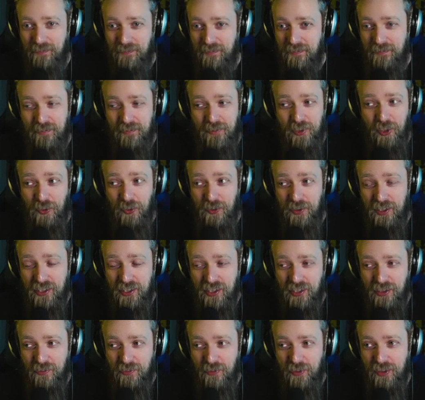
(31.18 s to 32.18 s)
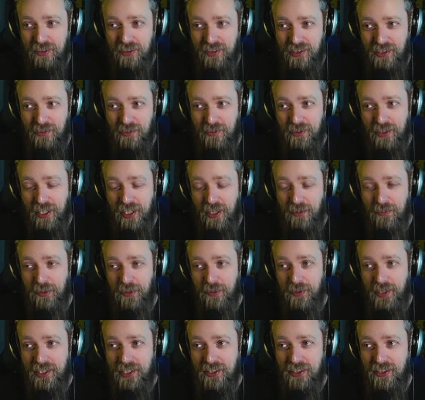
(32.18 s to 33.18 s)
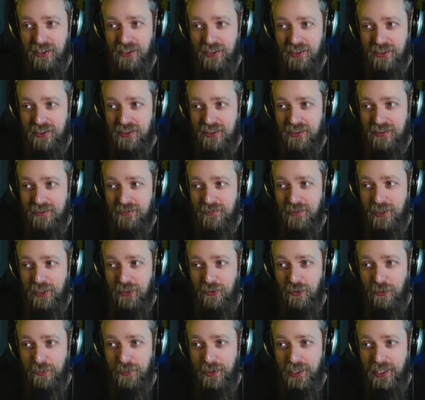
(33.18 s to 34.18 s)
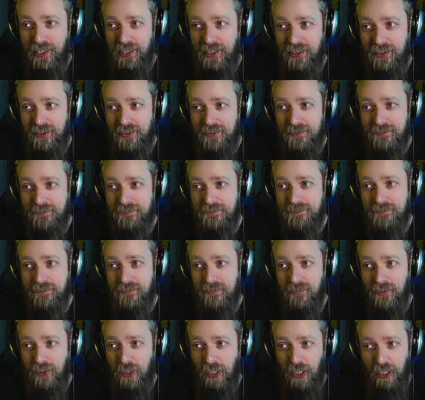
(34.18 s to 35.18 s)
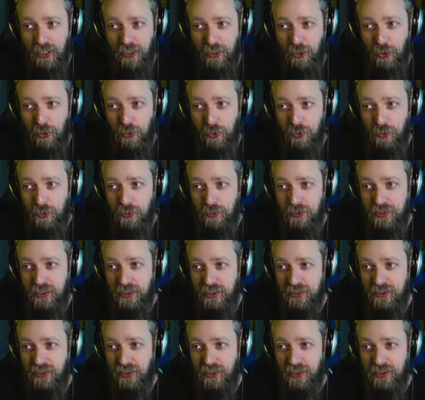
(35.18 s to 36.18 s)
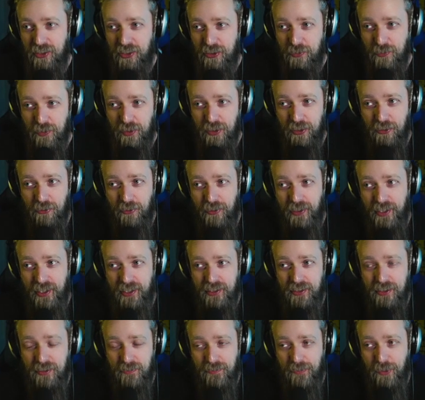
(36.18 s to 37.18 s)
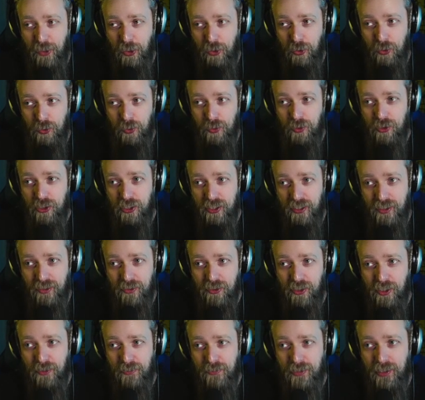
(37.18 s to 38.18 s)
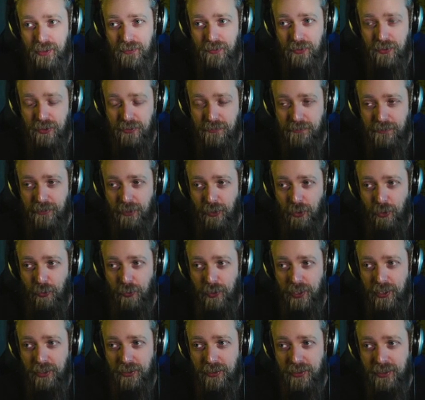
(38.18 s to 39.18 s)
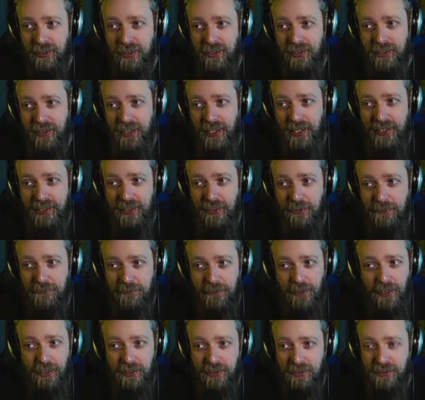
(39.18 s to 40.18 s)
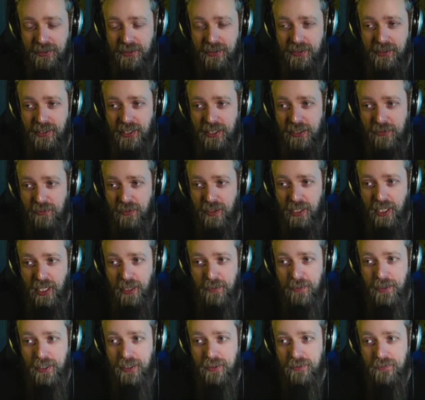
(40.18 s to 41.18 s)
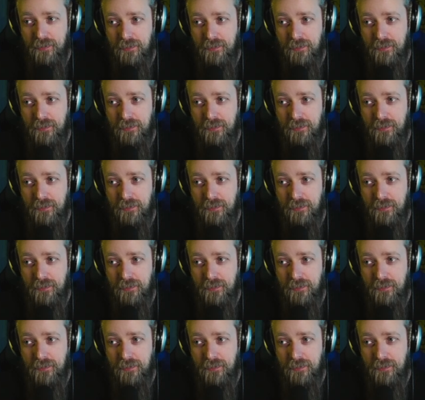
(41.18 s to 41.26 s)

So this is what a couple of weeks does when you're a beginner. So I just wanted to create some cool shell jump levels that flow well and are fun, and that's what came out.